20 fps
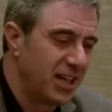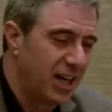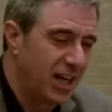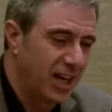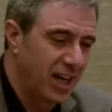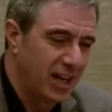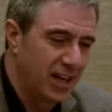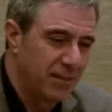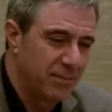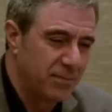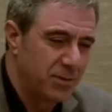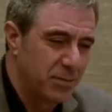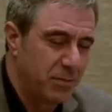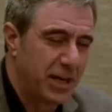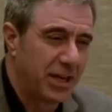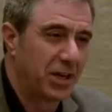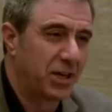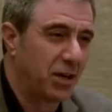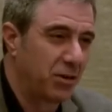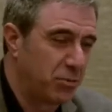uh,
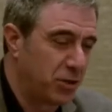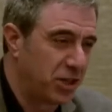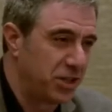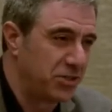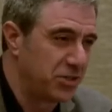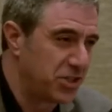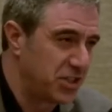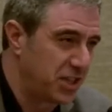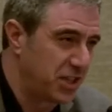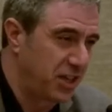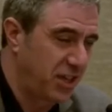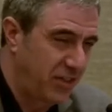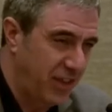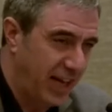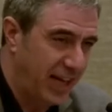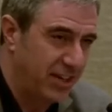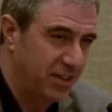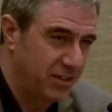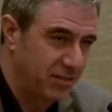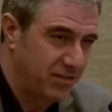depending on where you sit on
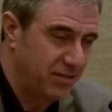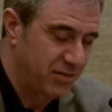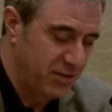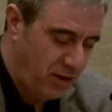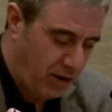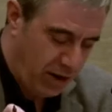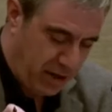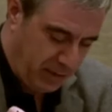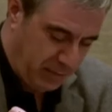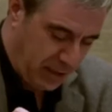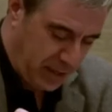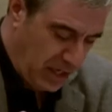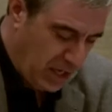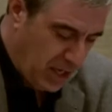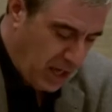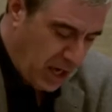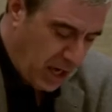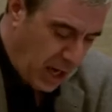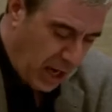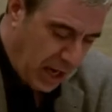that argument,
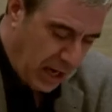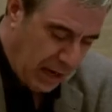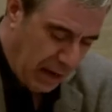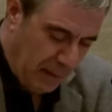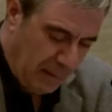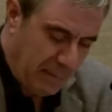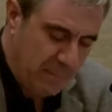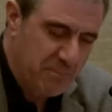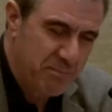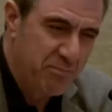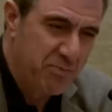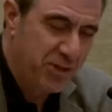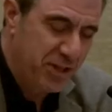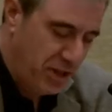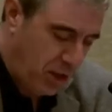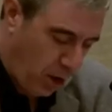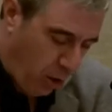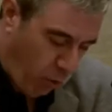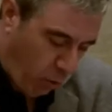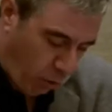um,
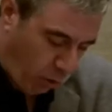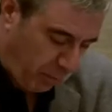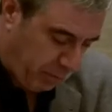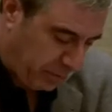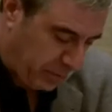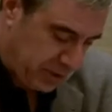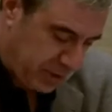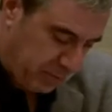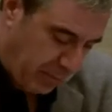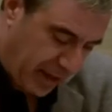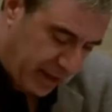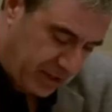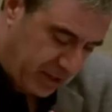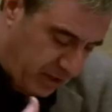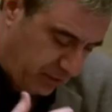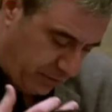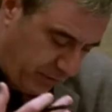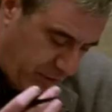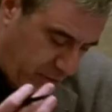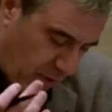you know, or
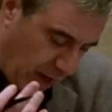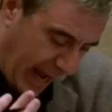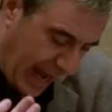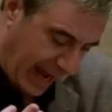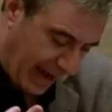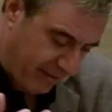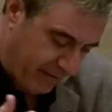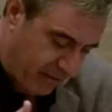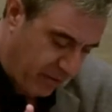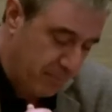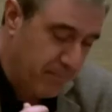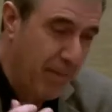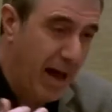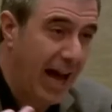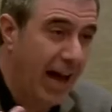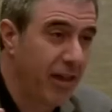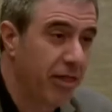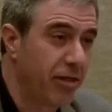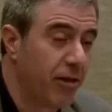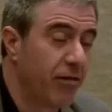perspective. You have the
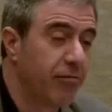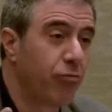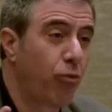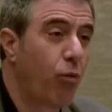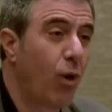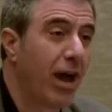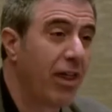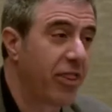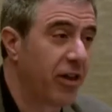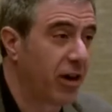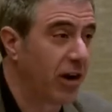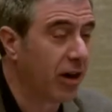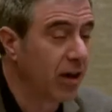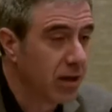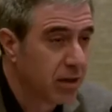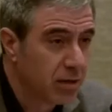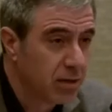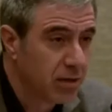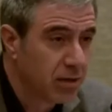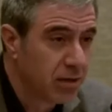math of weather.
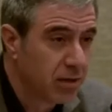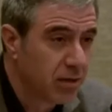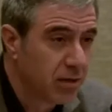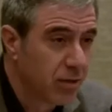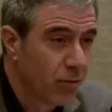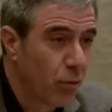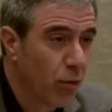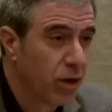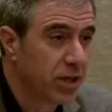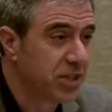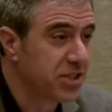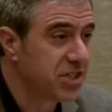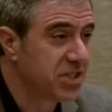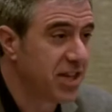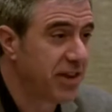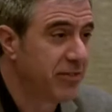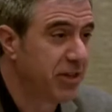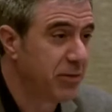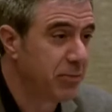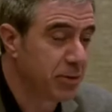What does
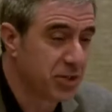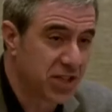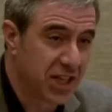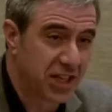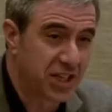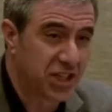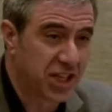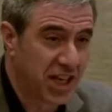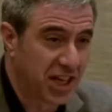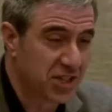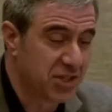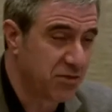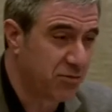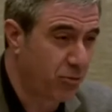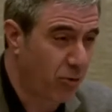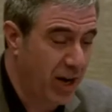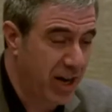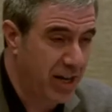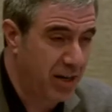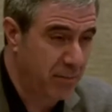70% chance
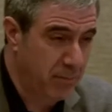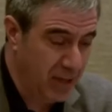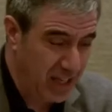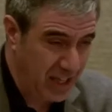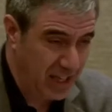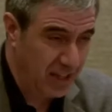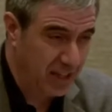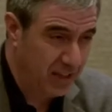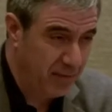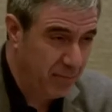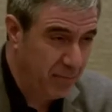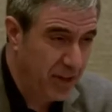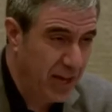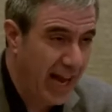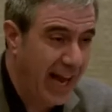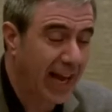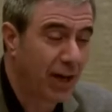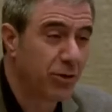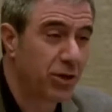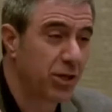of rain mean?
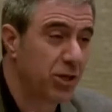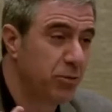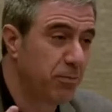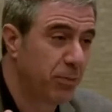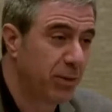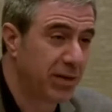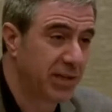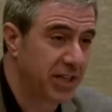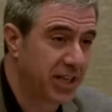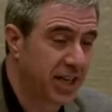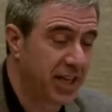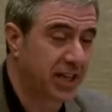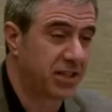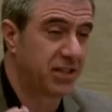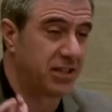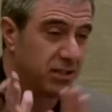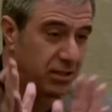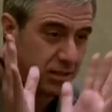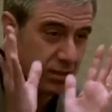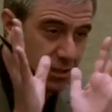How do you
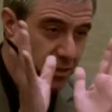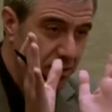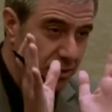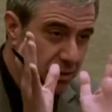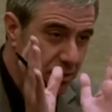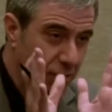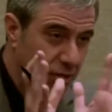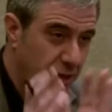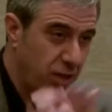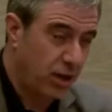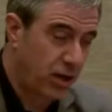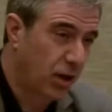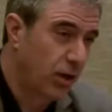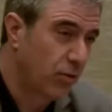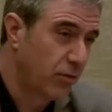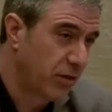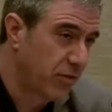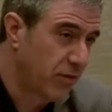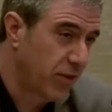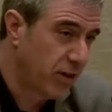predict the
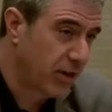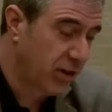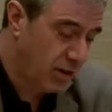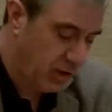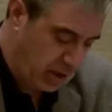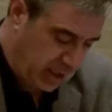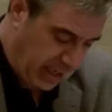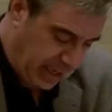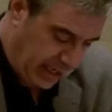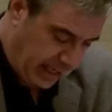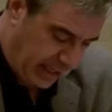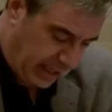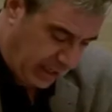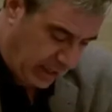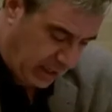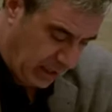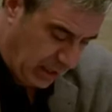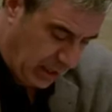cone of the hurricane?